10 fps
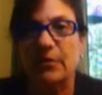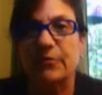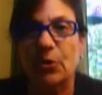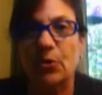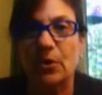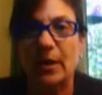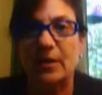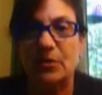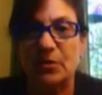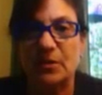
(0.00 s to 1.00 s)
of her
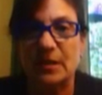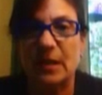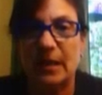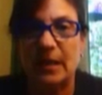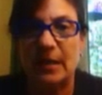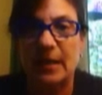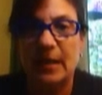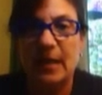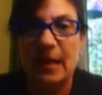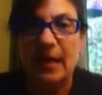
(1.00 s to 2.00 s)
and her son.
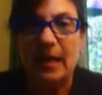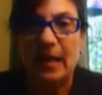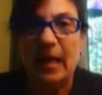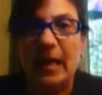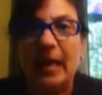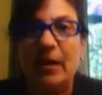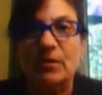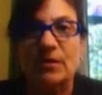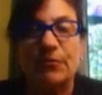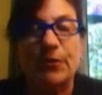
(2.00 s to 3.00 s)
It
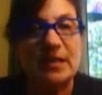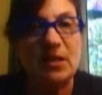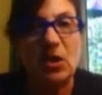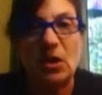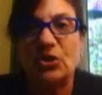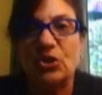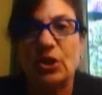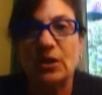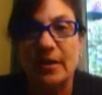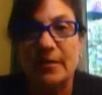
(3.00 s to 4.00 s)
was for as long as
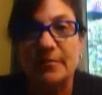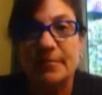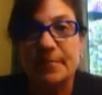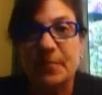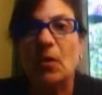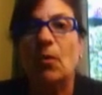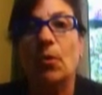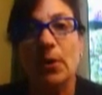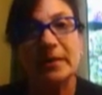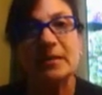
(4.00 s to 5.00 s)
she lived
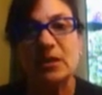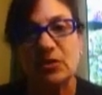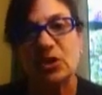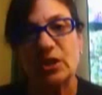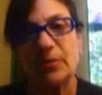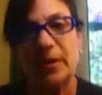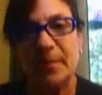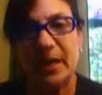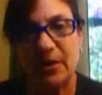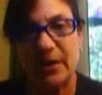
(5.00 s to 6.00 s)
or until she
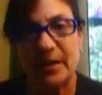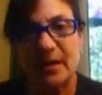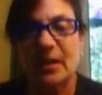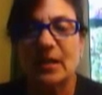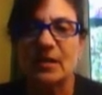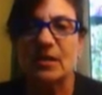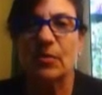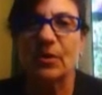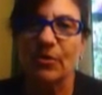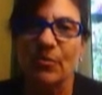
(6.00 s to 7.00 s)
remarried. So
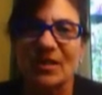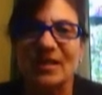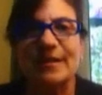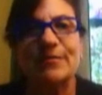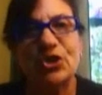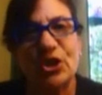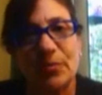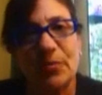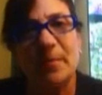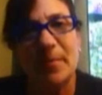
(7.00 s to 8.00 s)
in other words, if she
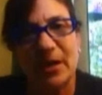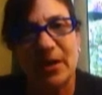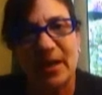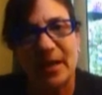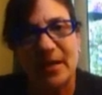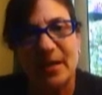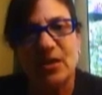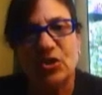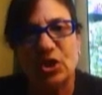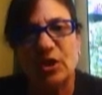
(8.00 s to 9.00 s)
remarried,
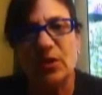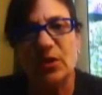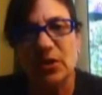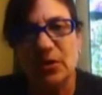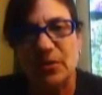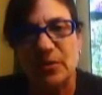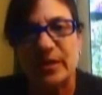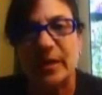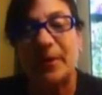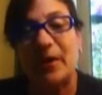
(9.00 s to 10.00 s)
she would lose
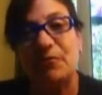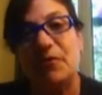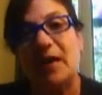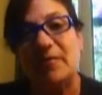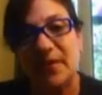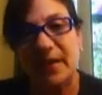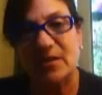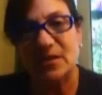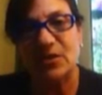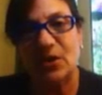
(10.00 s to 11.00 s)
about
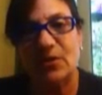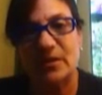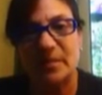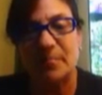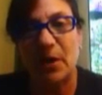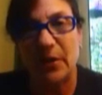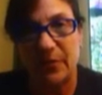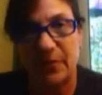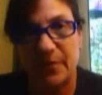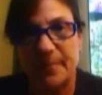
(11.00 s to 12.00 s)
$5,000 a
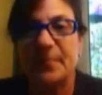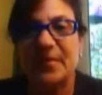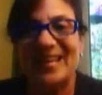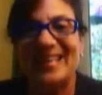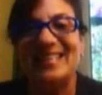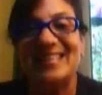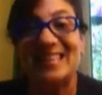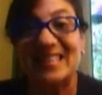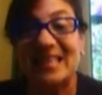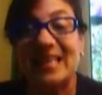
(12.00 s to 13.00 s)
month in
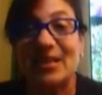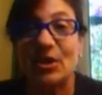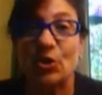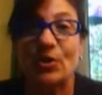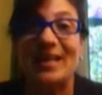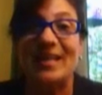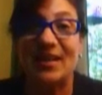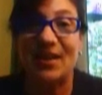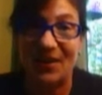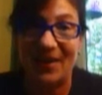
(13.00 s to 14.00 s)

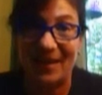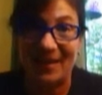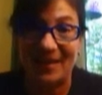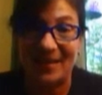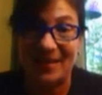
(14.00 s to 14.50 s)
1939.